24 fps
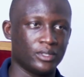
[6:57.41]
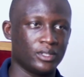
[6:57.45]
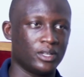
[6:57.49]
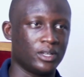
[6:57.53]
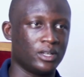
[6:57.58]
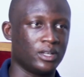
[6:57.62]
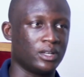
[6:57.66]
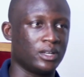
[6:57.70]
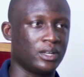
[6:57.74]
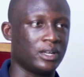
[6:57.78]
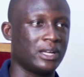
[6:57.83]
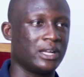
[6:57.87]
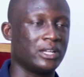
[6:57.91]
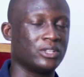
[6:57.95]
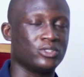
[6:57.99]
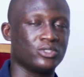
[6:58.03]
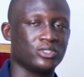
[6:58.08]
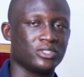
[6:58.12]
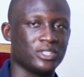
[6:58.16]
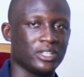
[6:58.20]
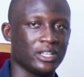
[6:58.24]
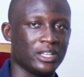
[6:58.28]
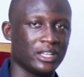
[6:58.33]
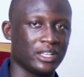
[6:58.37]
how to
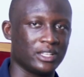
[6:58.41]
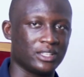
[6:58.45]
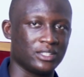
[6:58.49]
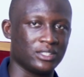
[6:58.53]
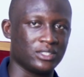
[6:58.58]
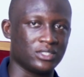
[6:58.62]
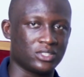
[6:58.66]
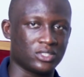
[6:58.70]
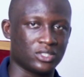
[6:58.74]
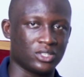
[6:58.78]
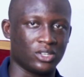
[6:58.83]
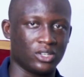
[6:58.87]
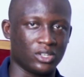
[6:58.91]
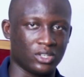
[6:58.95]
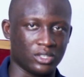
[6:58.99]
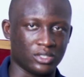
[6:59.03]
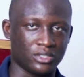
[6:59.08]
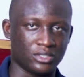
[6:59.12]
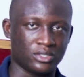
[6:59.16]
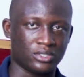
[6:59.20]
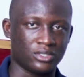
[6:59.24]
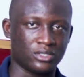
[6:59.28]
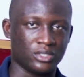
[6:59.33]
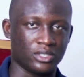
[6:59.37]
select these
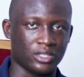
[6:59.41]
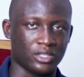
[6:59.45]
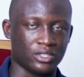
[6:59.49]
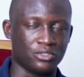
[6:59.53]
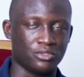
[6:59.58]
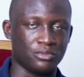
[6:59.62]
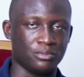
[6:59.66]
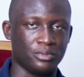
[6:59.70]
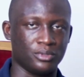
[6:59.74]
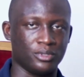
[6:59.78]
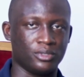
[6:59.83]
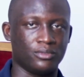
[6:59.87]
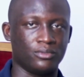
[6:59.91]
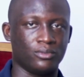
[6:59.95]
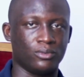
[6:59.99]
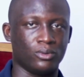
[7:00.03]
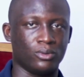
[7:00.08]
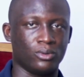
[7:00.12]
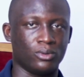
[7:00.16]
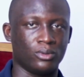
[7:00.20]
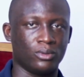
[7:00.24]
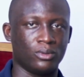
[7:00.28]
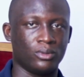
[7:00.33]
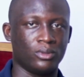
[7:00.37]
cars that you bid
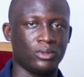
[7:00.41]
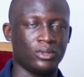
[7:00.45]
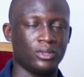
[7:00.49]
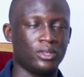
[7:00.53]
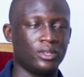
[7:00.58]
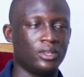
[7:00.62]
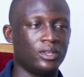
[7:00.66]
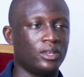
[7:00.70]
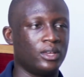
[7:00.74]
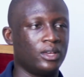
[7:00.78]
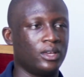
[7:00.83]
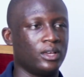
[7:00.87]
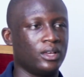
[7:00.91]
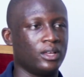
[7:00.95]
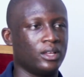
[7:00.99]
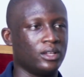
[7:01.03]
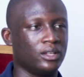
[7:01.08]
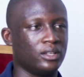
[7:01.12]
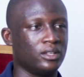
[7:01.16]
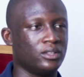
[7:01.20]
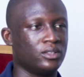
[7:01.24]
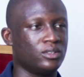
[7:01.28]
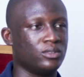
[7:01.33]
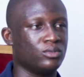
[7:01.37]
for,
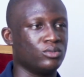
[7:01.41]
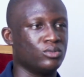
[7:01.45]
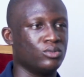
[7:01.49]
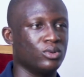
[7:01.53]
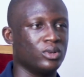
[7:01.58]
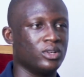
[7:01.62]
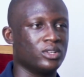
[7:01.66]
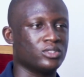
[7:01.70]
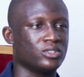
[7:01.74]
and you go